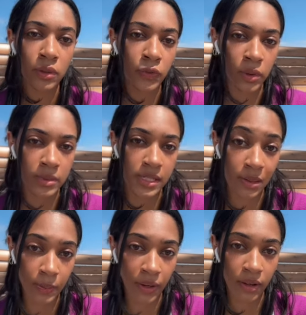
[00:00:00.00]
reformed
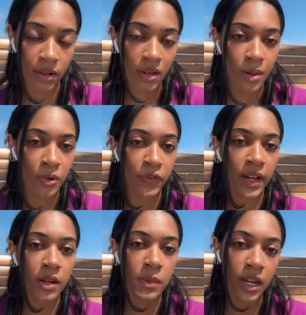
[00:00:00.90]
CEPA,
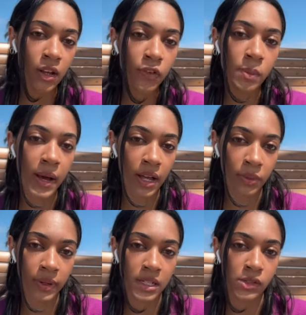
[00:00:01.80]
provide meaningful
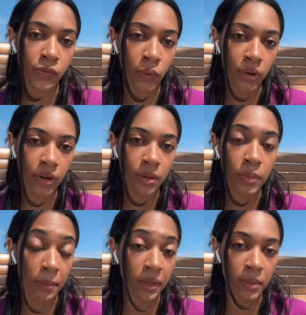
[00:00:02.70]
pathways for
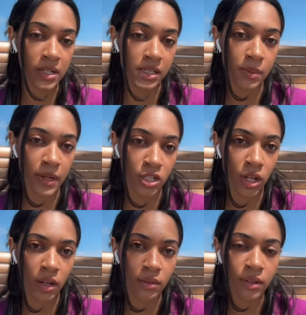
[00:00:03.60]
public participation.
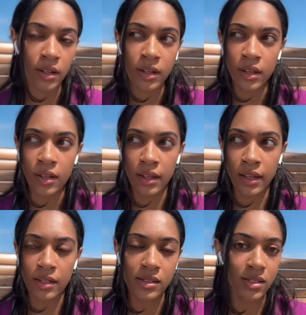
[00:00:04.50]

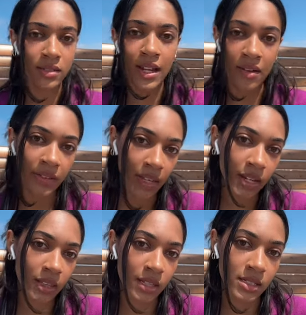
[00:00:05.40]
And
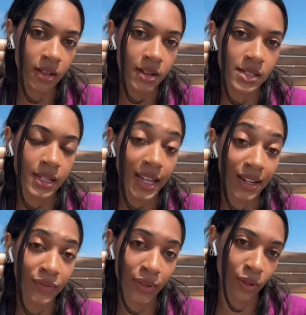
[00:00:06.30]
navigating these laws can
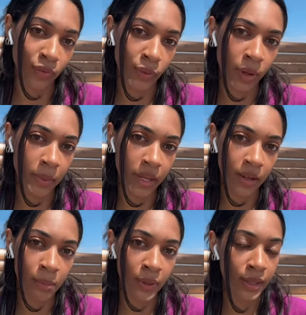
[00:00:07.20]
feel overwhelming,
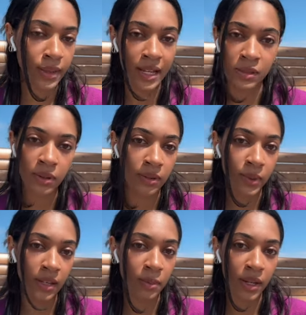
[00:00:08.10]
but that's where we
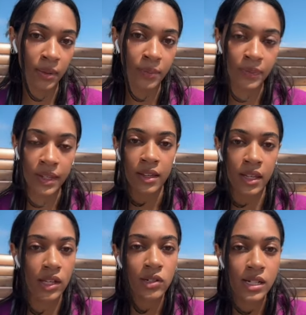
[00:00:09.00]
come in.
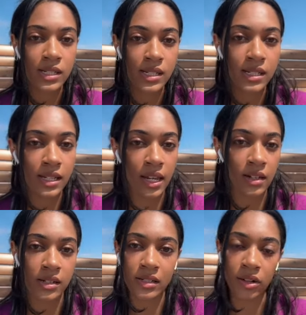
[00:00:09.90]
EcoJustice is
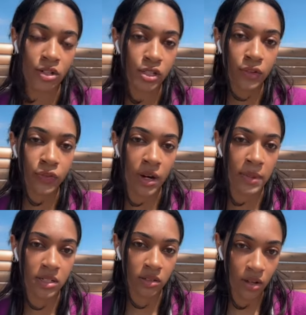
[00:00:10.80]
Canada's largest
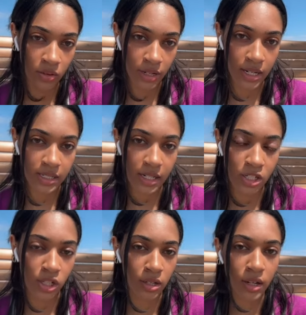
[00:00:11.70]
environmental law
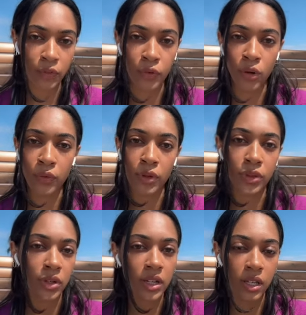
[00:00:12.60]
organization, and for over
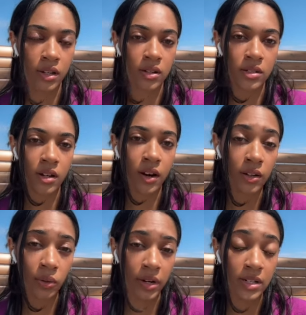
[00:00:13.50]
30 years, our
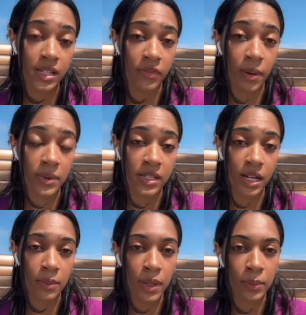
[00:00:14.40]
lawyers have
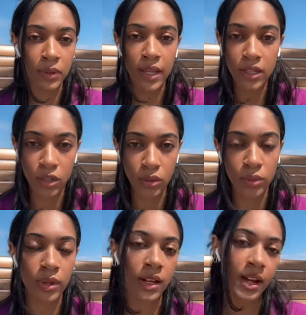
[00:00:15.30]
represented people like you
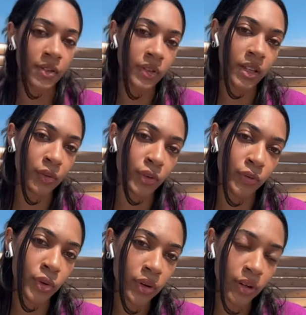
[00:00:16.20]
at every level of
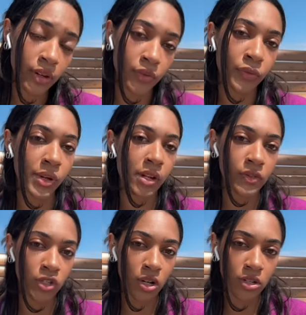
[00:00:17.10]
court, free of
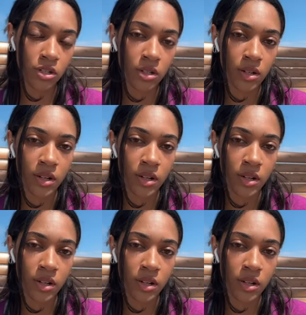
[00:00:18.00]
charge.